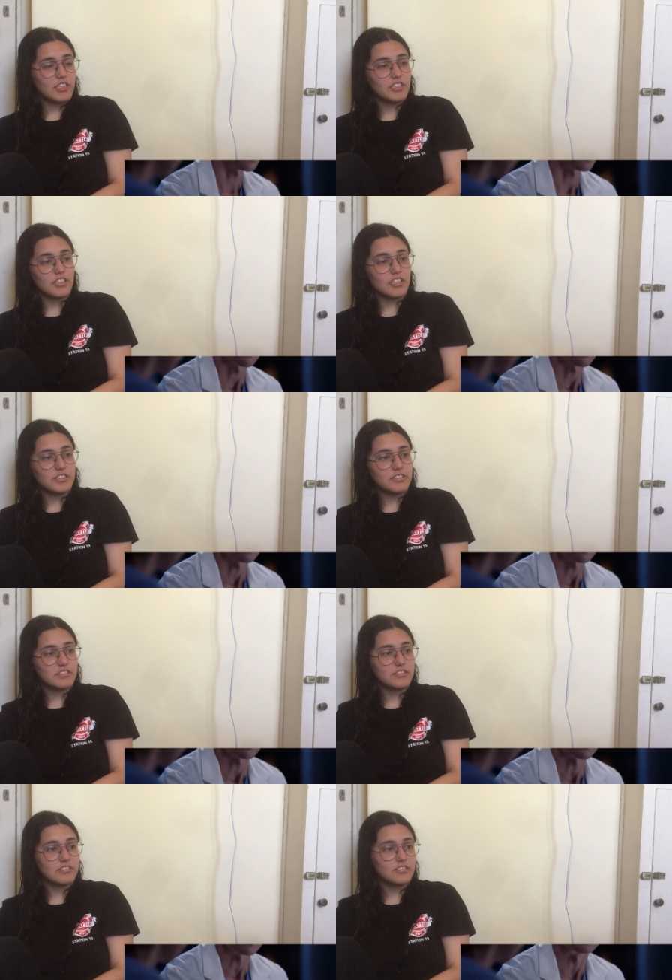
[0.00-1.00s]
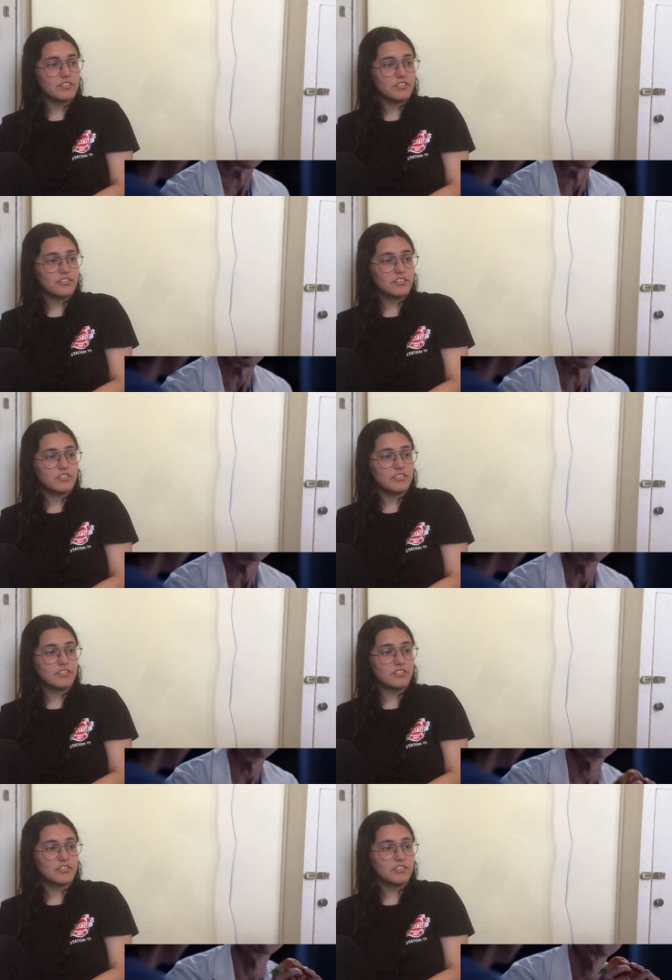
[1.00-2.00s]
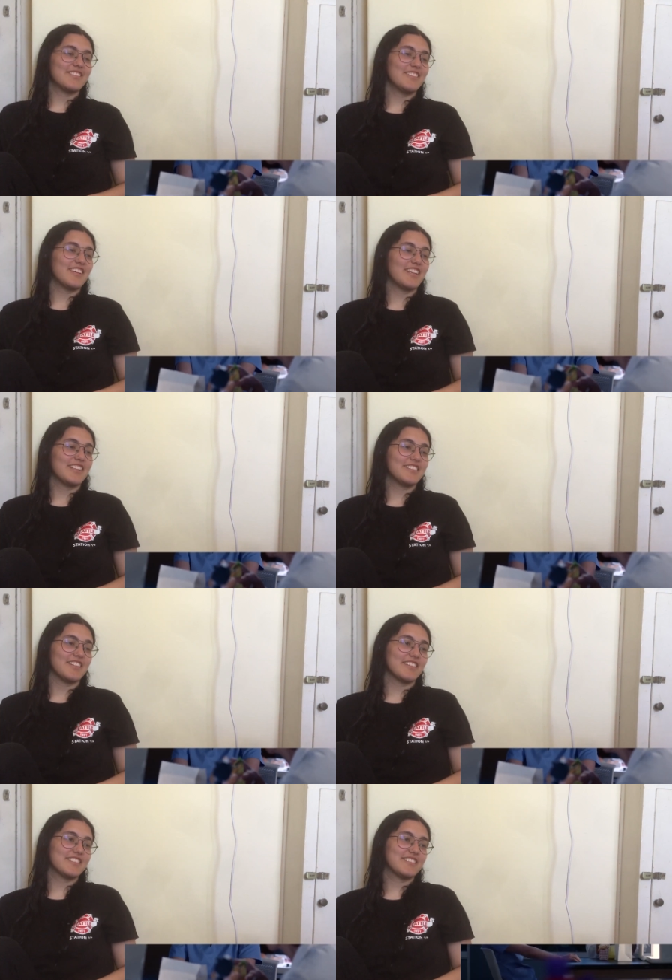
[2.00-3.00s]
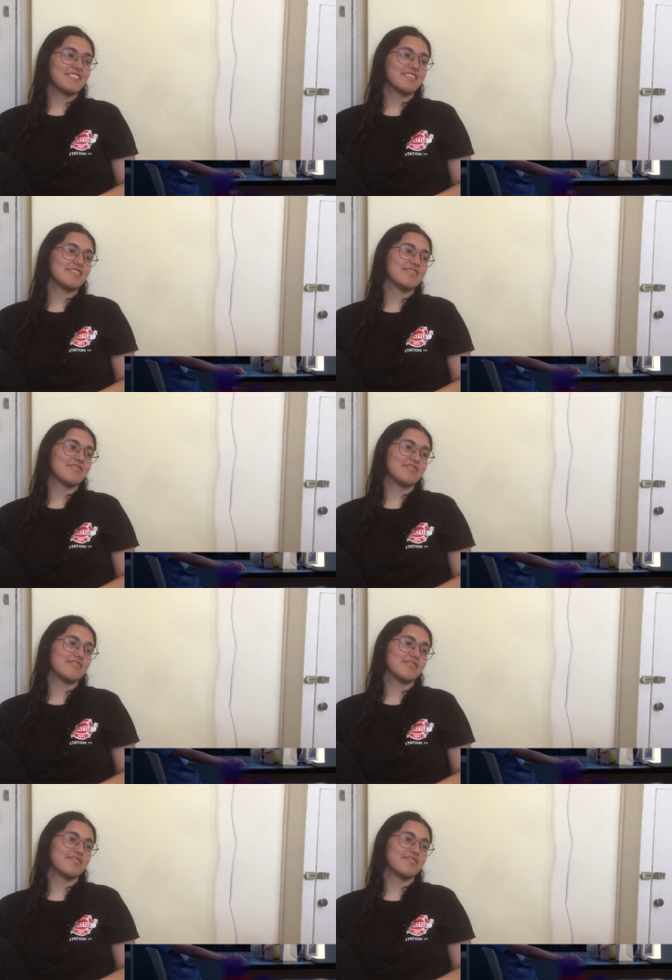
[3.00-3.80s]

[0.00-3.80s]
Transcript: And died and then she died. Okay, that but sucks. On a brighter note,